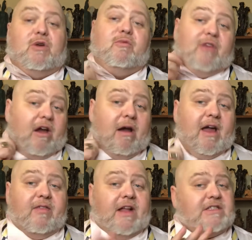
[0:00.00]

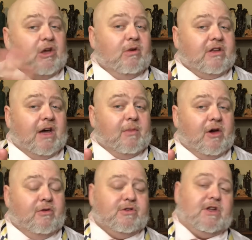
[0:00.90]
that's the only time I
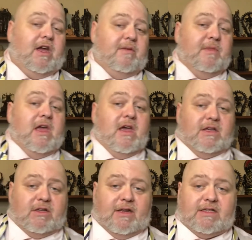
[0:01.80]
understand. So
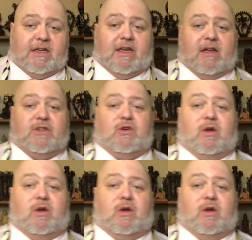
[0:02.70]
let's get down to it.